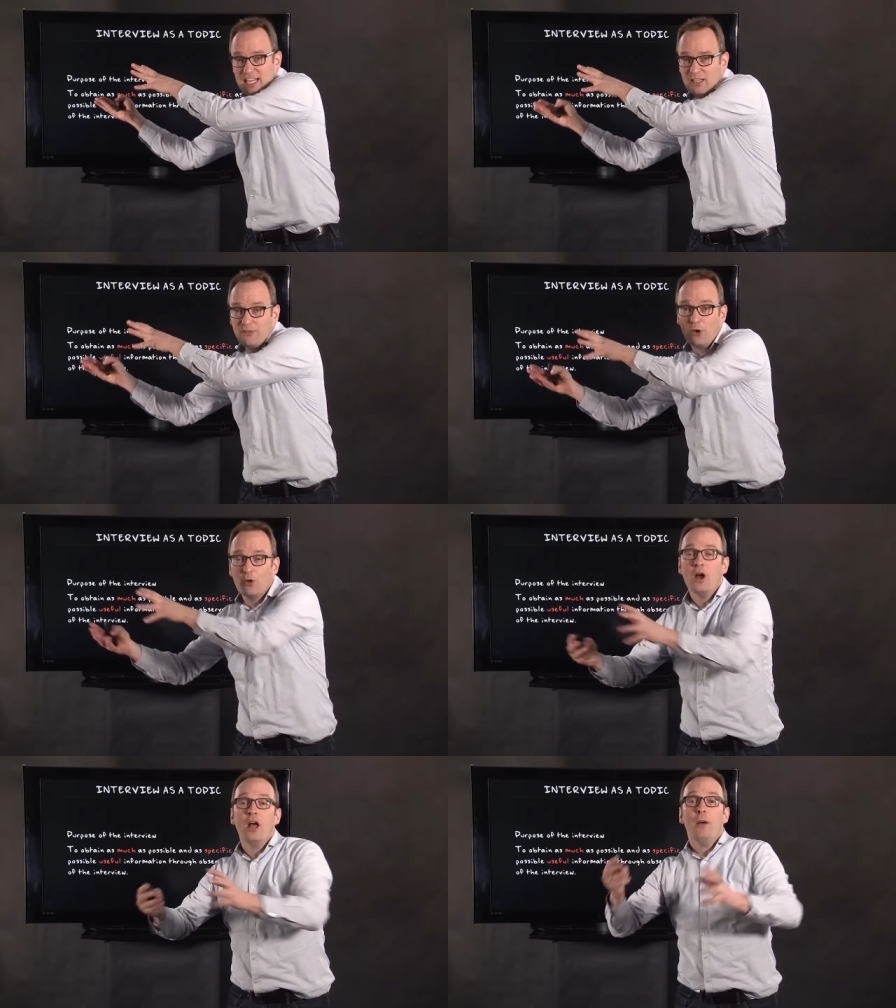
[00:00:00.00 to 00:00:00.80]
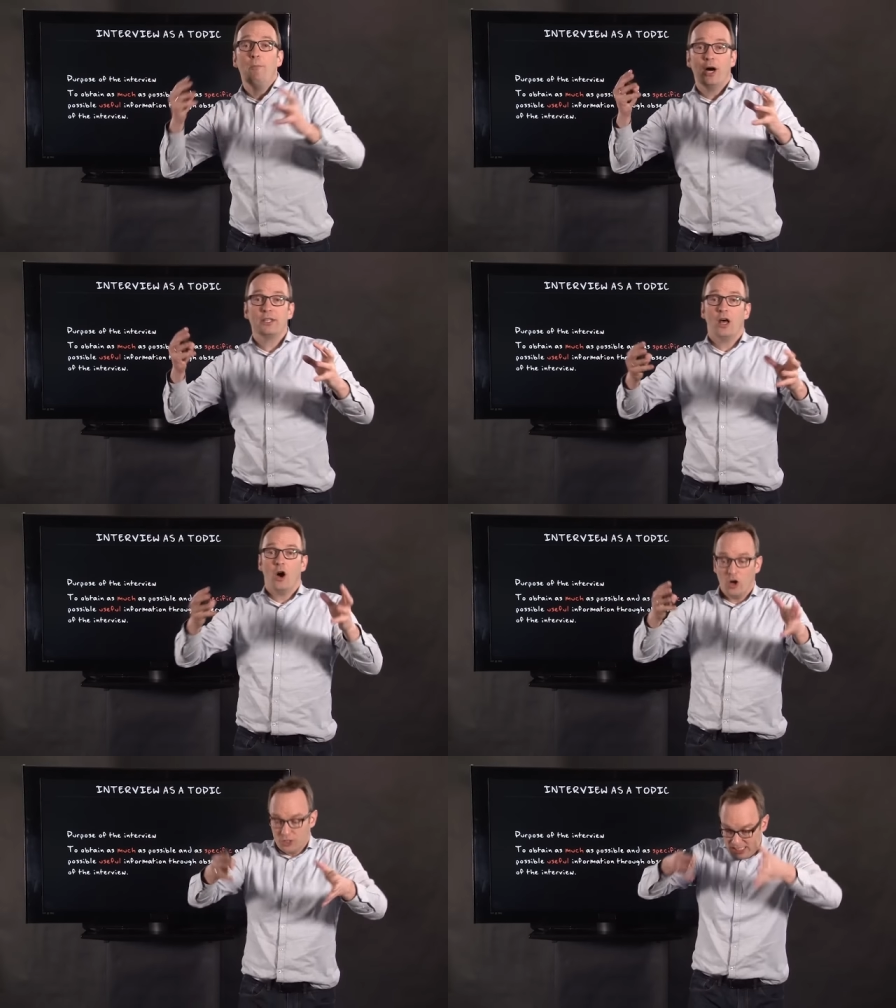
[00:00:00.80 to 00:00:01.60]
the interview, but
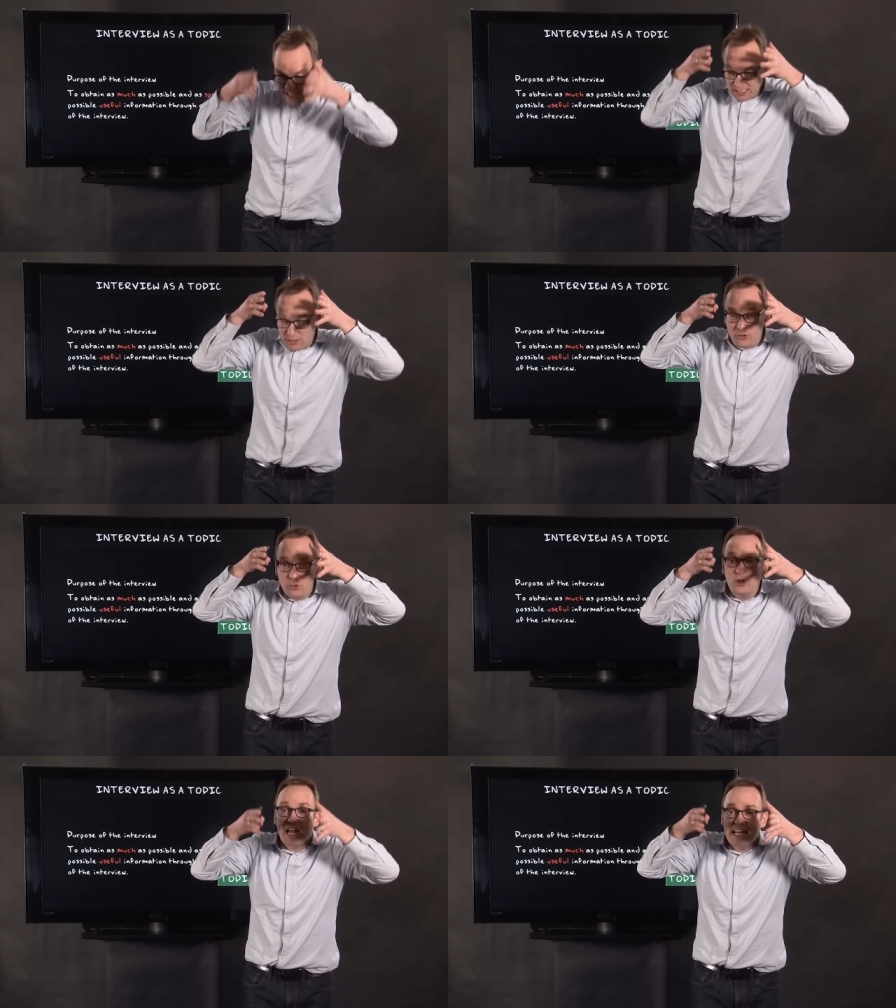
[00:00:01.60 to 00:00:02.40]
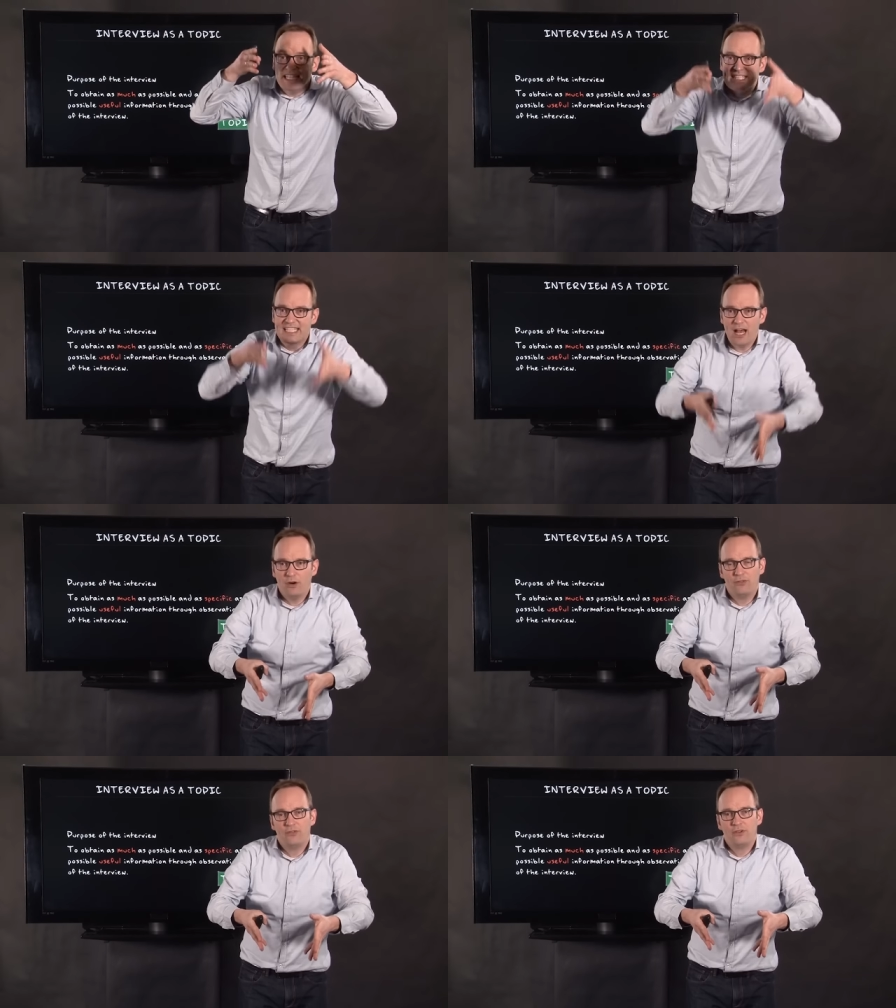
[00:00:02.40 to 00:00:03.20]
on the interview
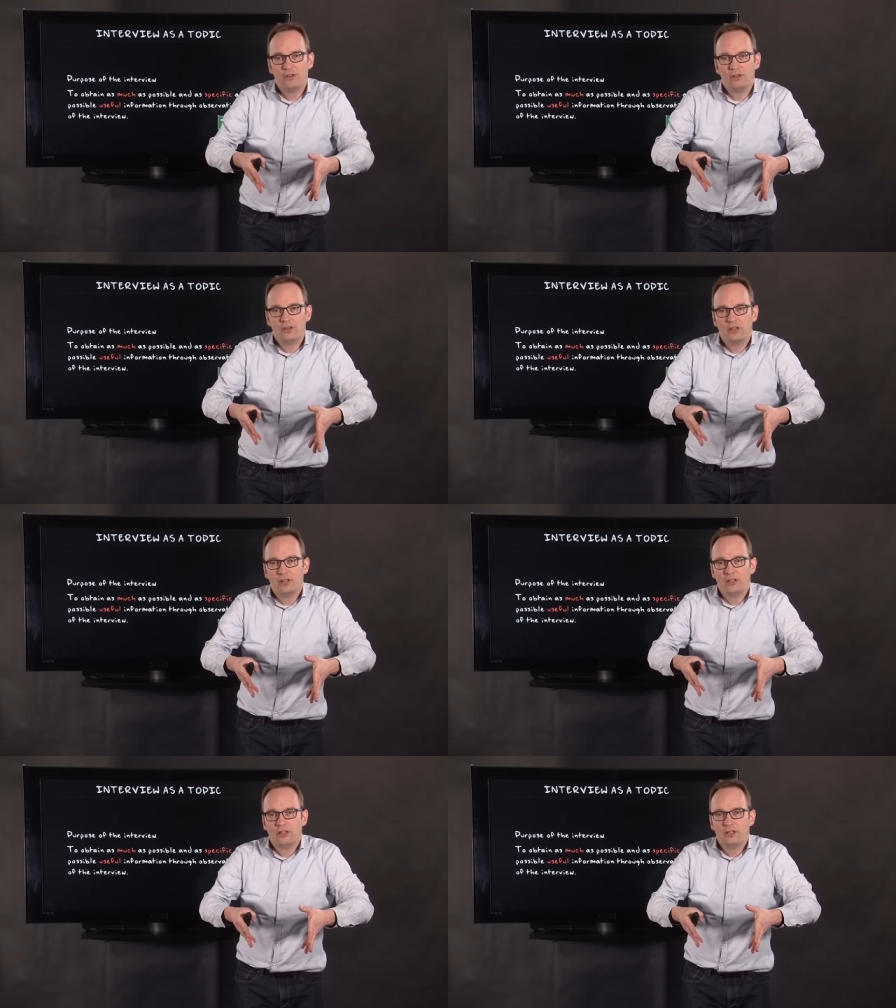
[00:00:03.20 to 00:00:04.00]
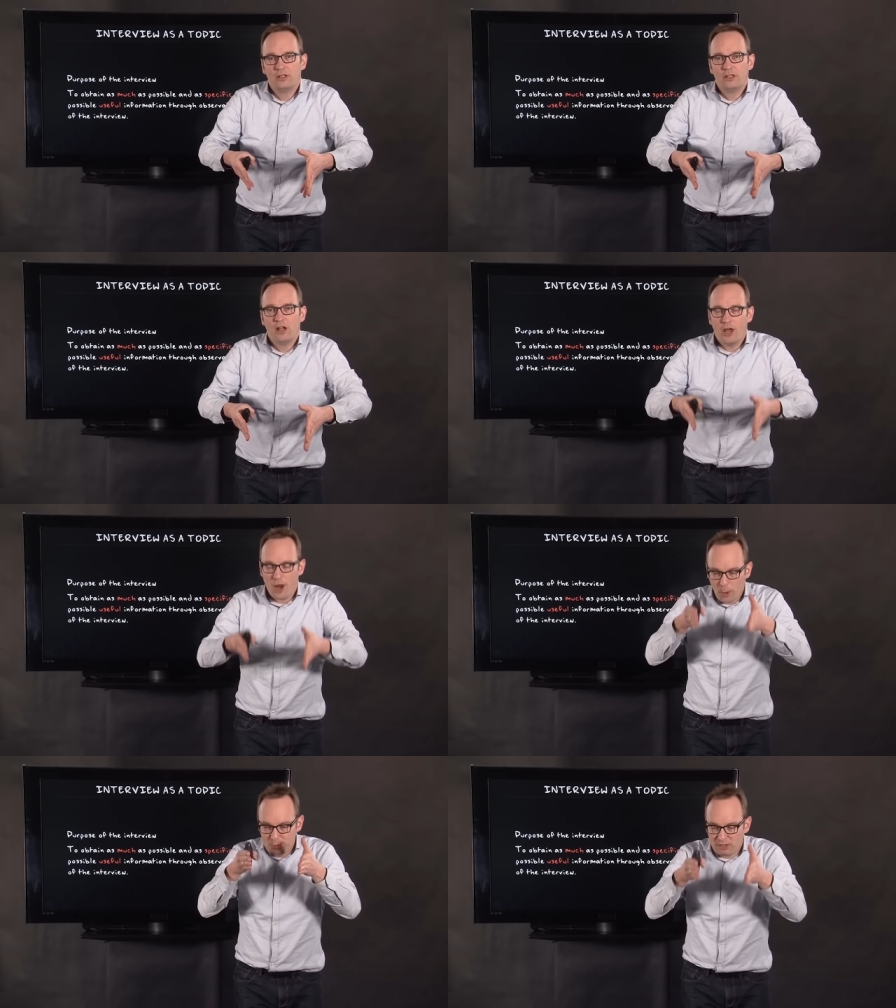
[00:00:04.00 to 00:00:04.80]
itself.
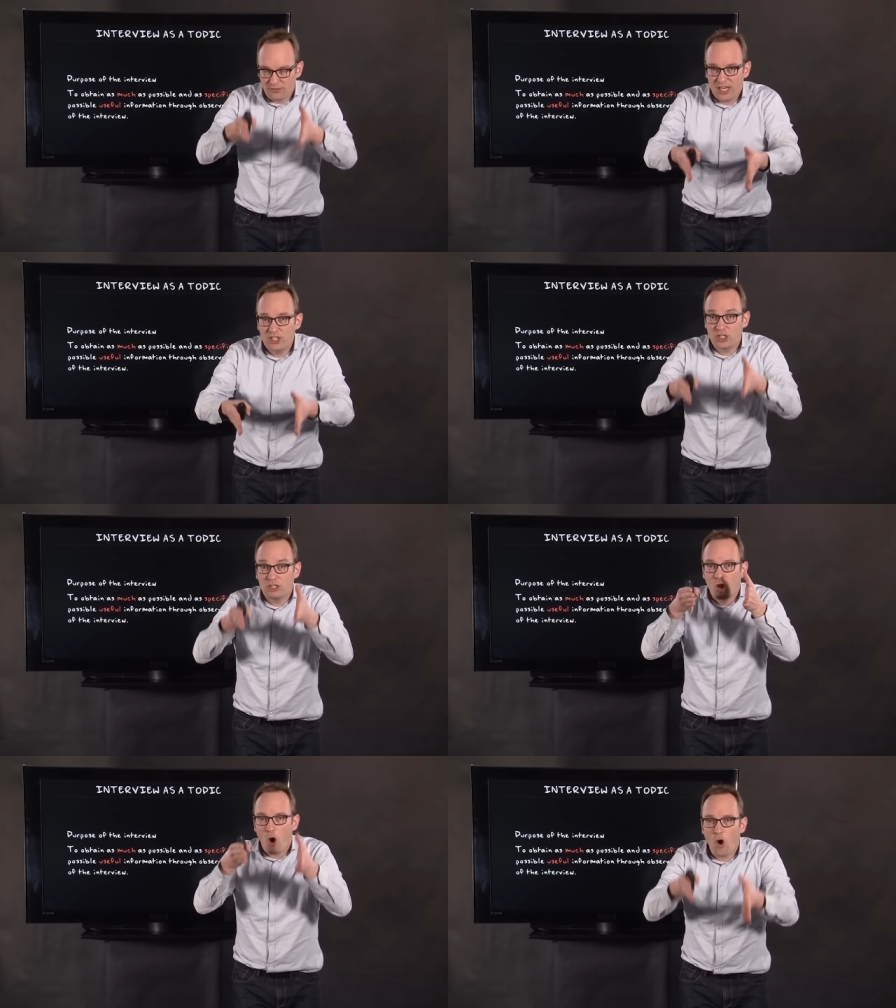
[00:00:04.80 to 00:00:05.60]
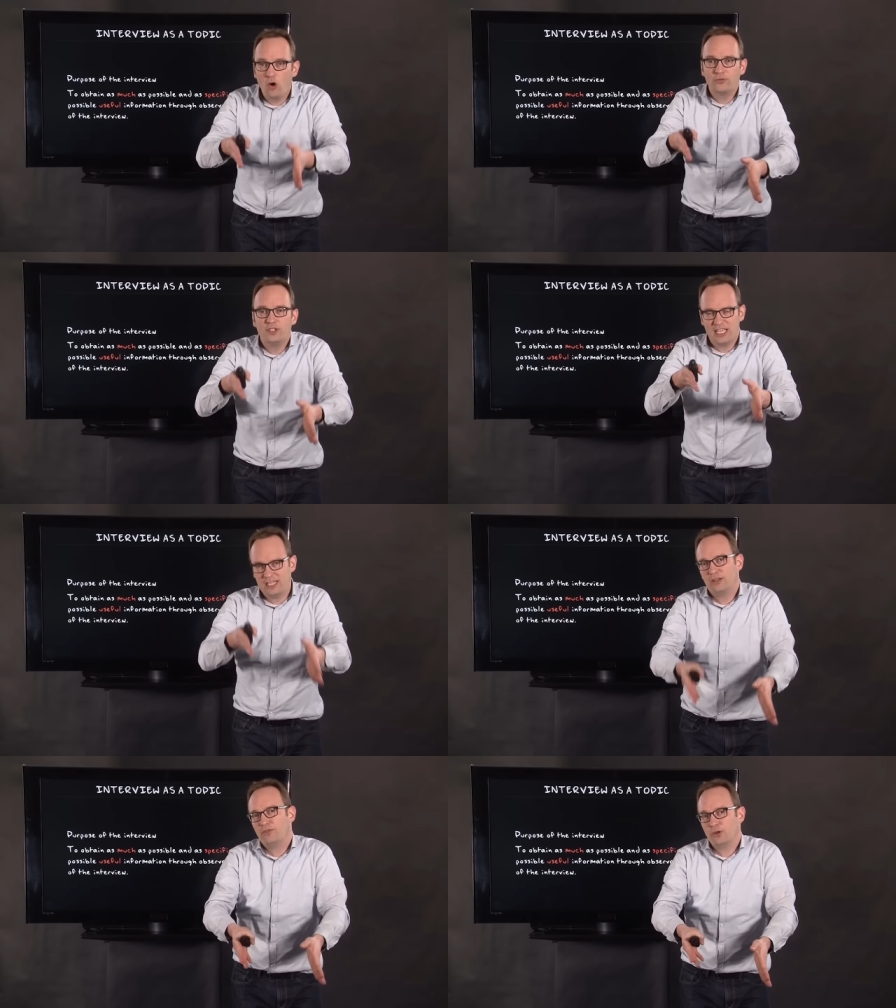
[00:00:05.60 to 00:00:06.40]
An observation of the
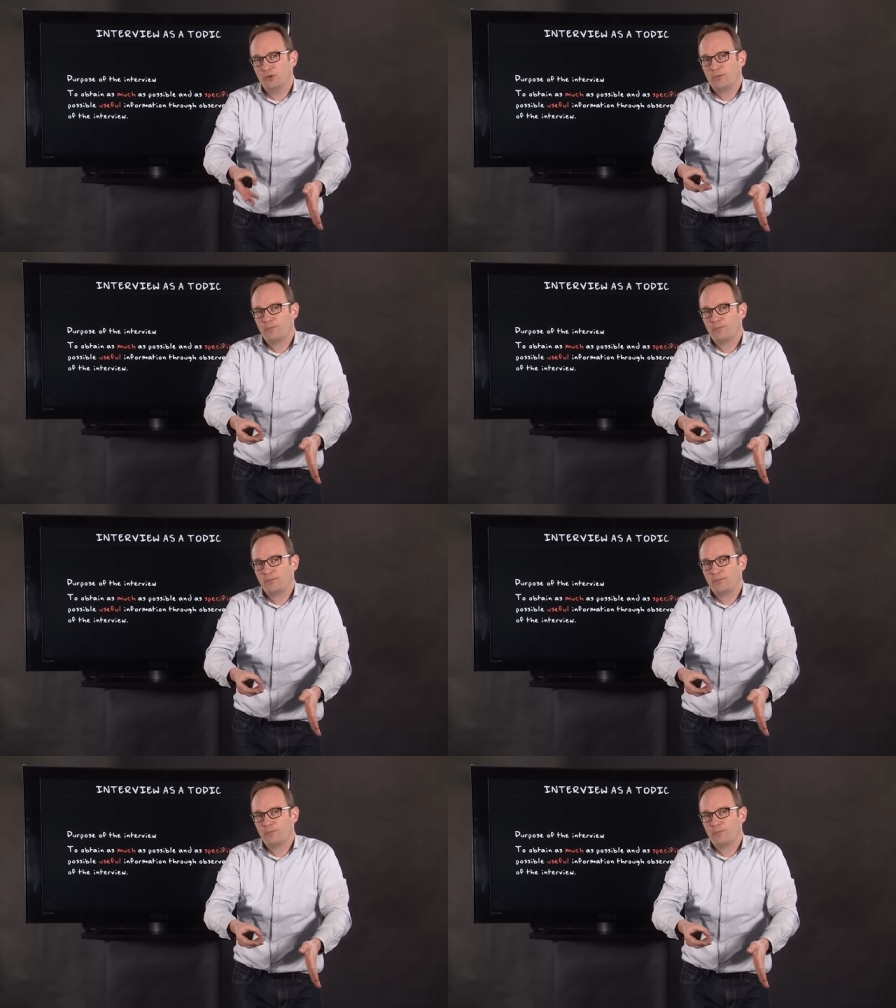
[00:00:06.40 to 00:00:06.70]
interview.